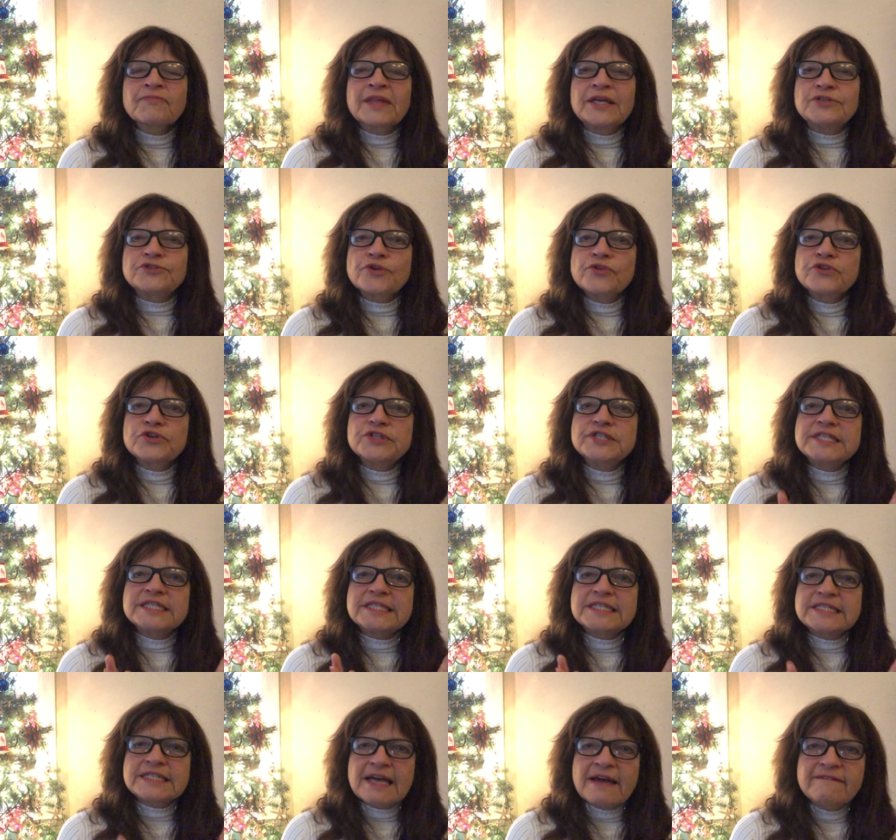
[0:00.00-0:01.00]
So there's
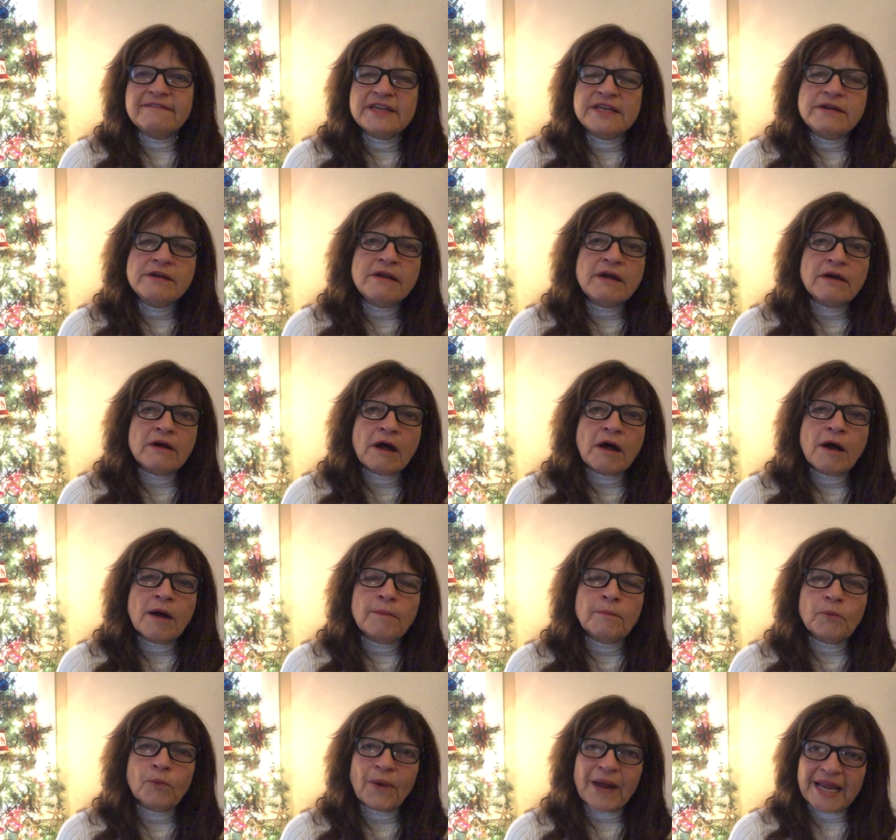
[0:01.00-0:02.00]
seven uh,
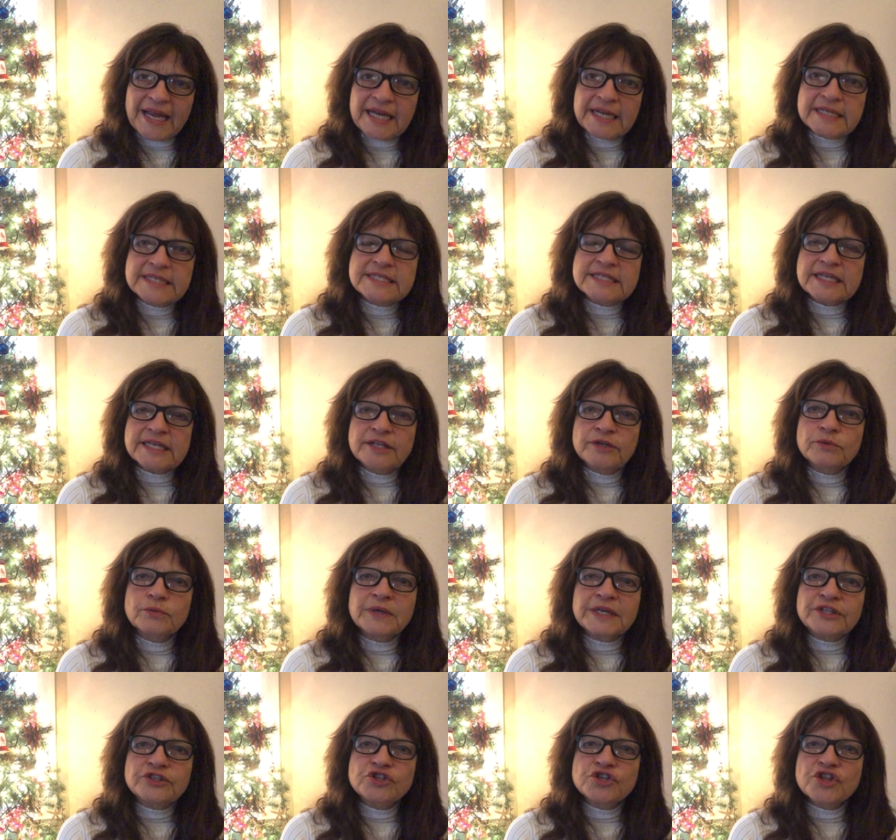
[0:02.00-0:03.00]
ways in
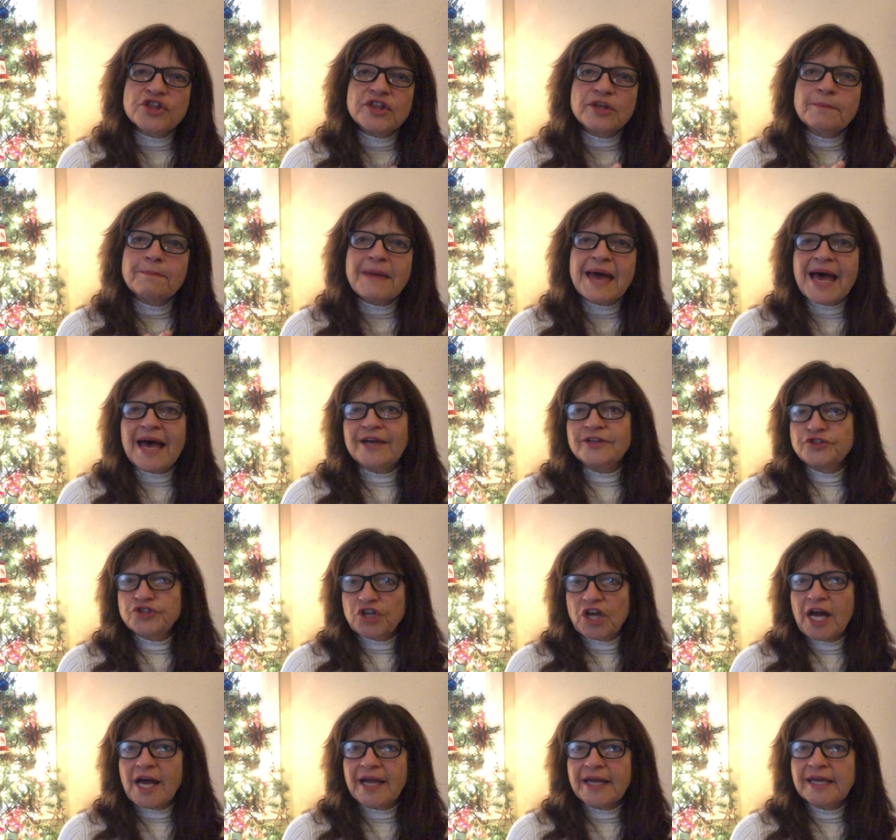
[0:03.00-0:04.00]
which the
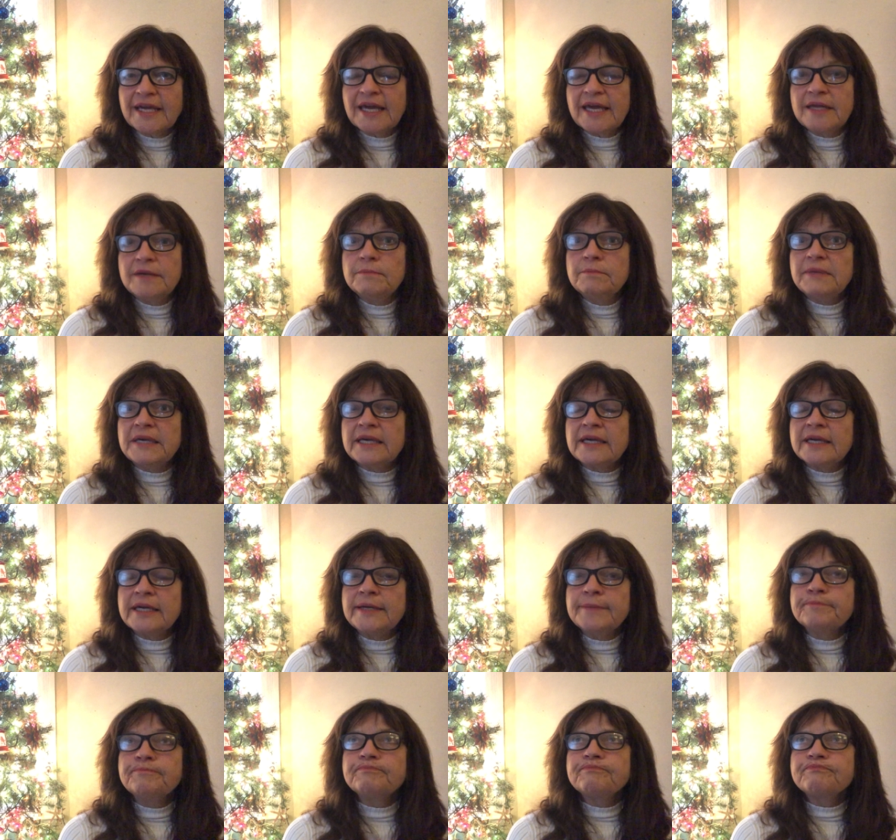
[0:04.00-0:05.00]
Magi can
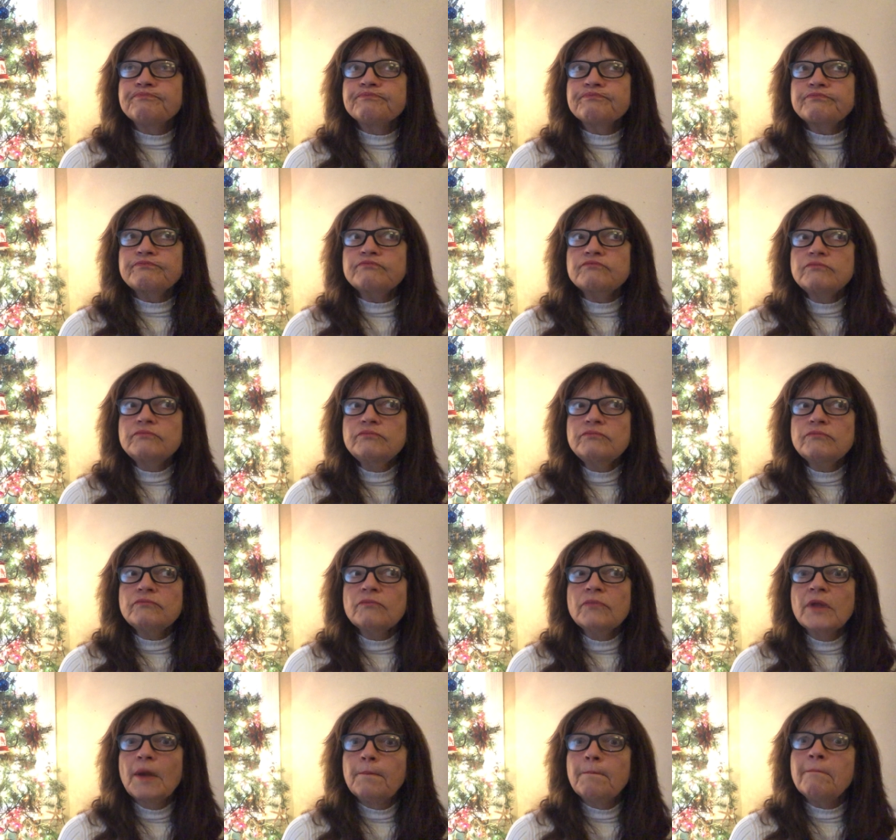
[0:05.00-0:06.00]
be
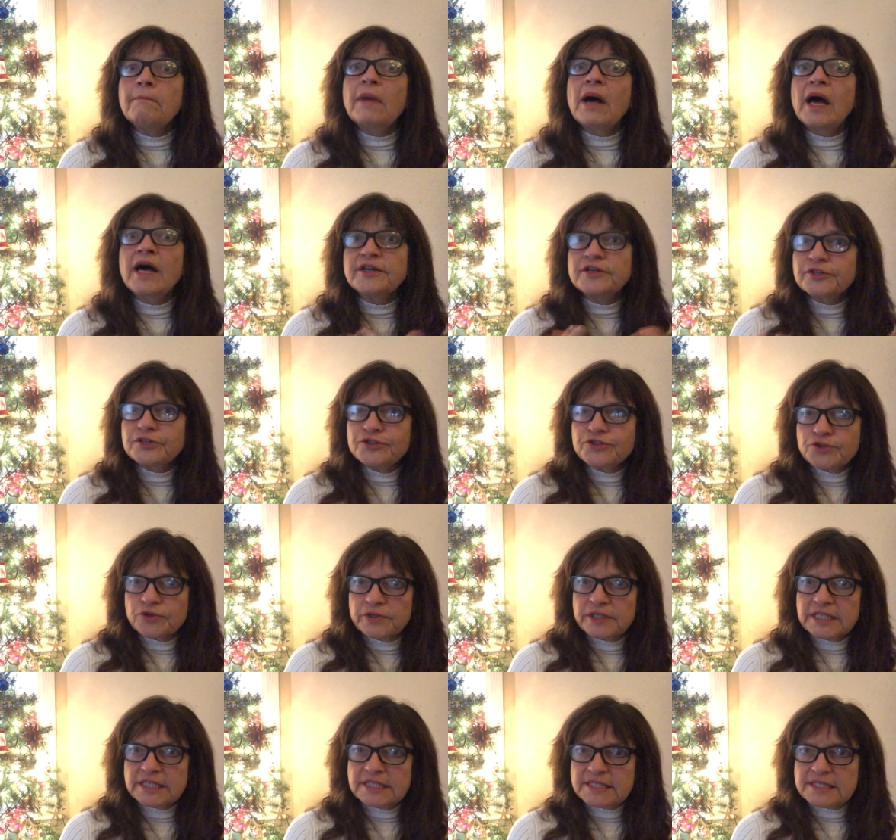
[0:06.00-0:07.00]
models
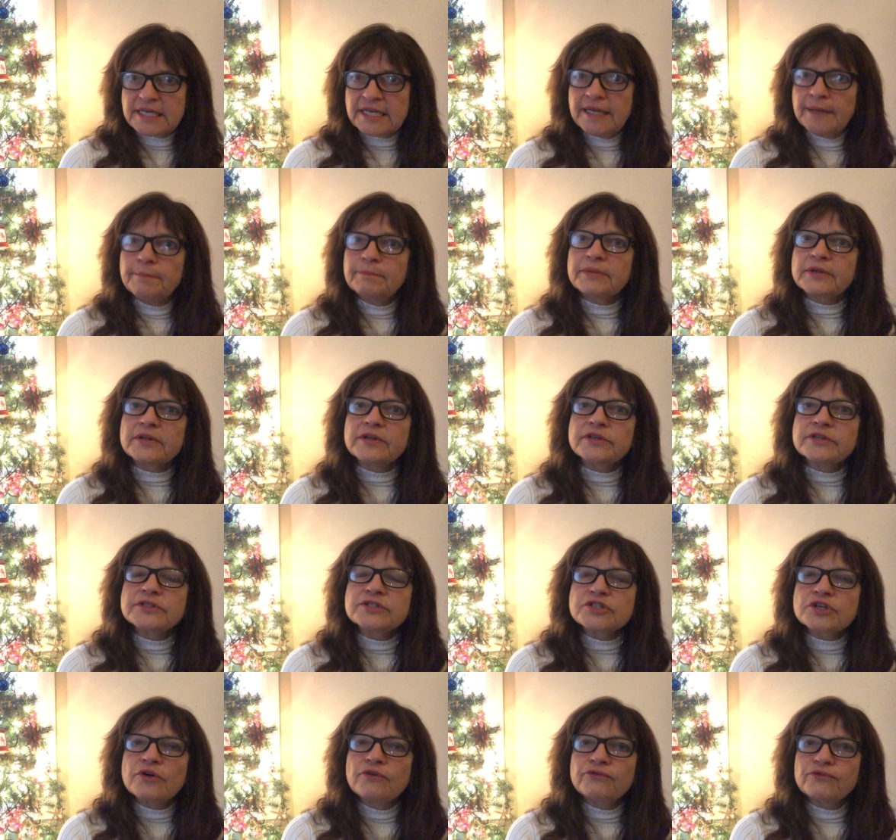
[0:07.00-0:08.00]
or
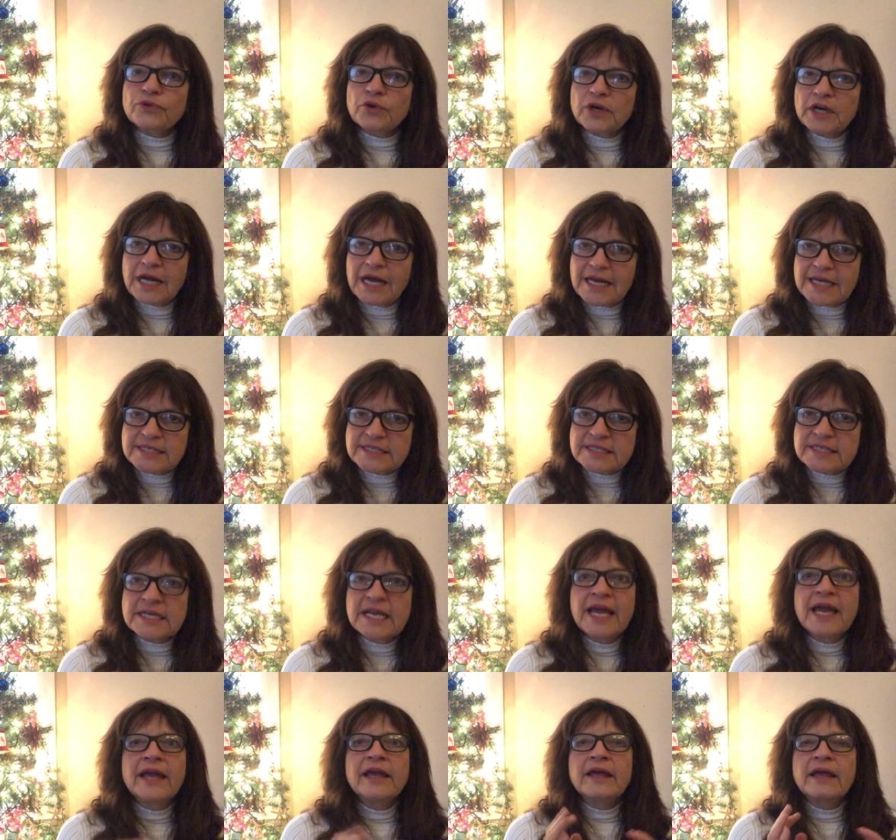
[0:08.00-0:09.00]
examples for us.
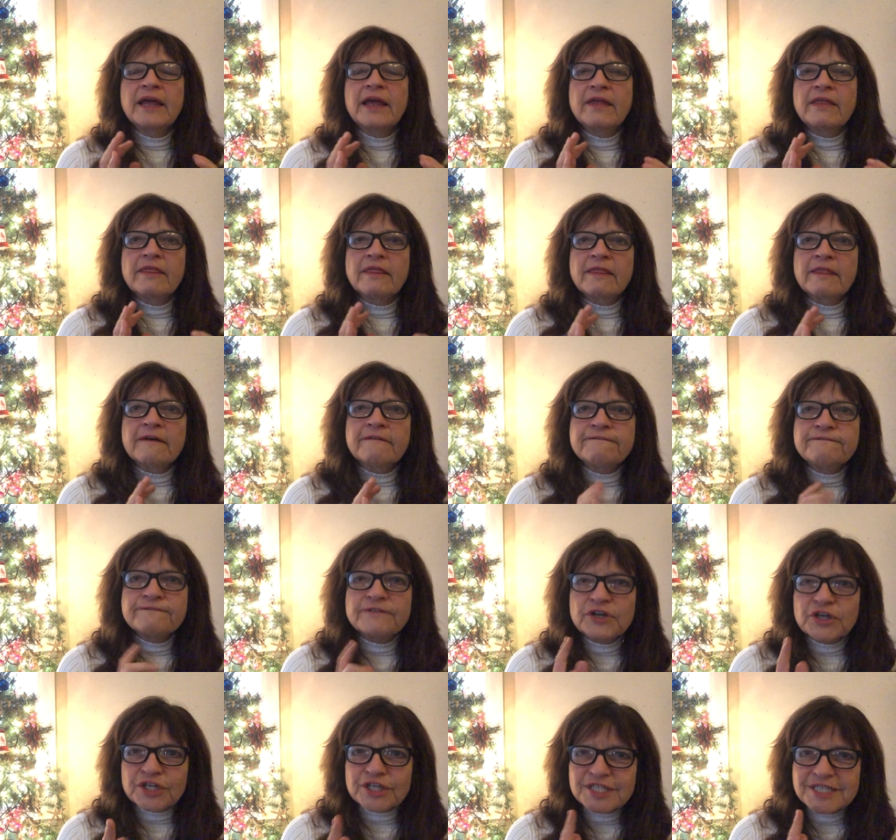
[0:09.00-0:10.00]
The
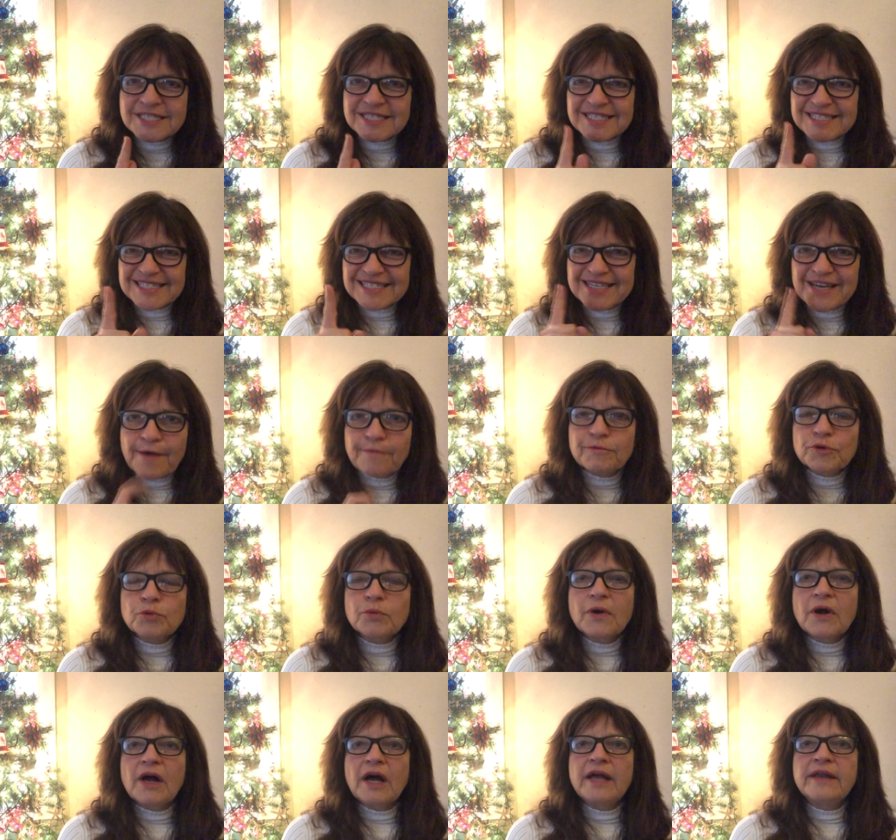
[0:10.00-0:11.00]
first, number
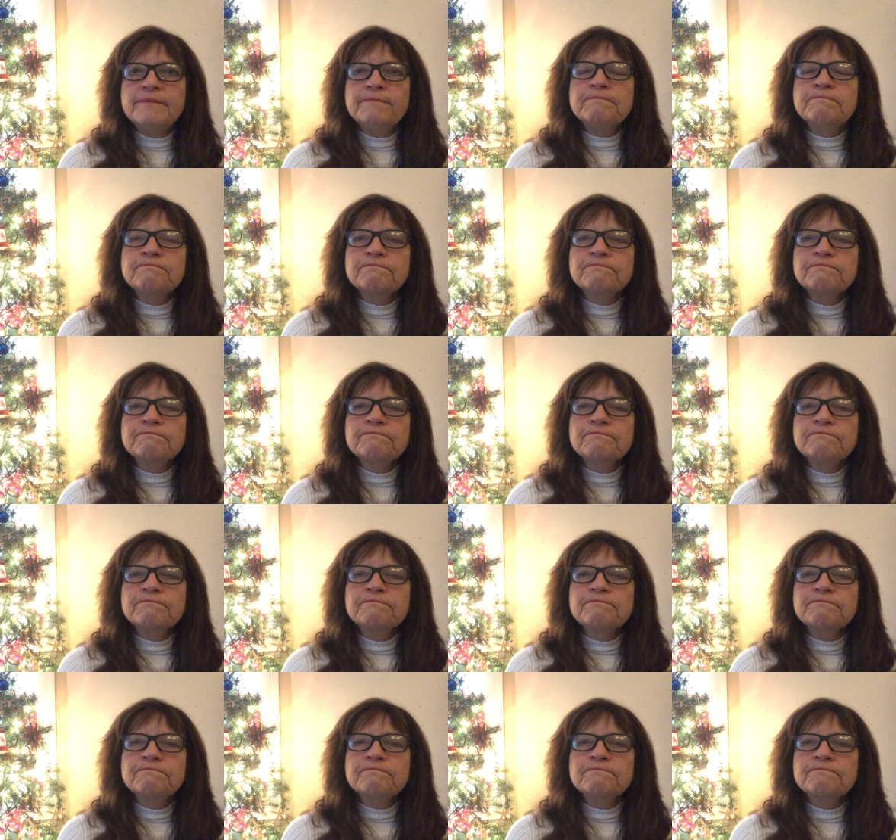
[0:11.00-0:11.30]
one,